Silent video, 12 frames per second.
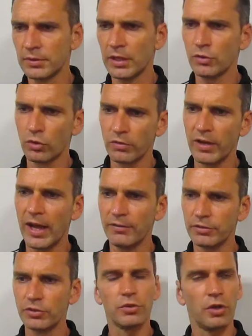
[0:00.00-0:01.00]
I don't know if I have
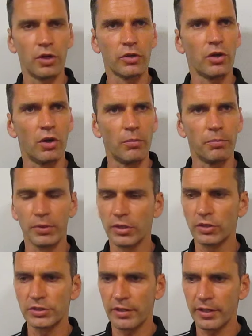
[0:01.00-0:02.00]
to do it or not,
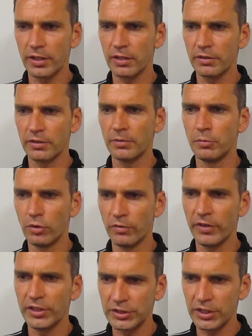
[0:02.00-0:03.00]
because I think that the
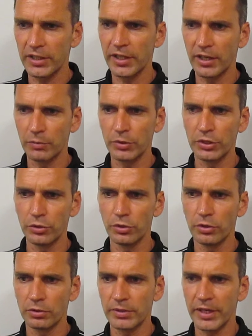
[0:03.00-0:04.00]
motivation's in there, and we do.